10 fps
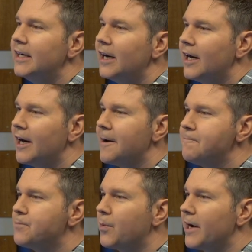
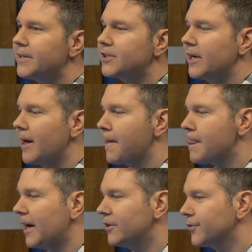but
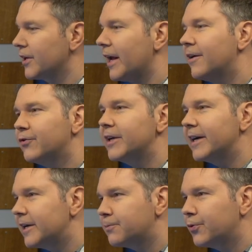I don't think every
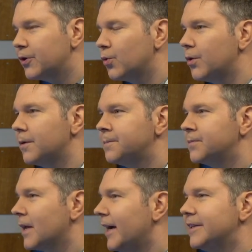kind of prequel
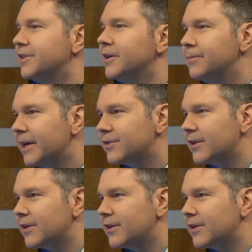idea makes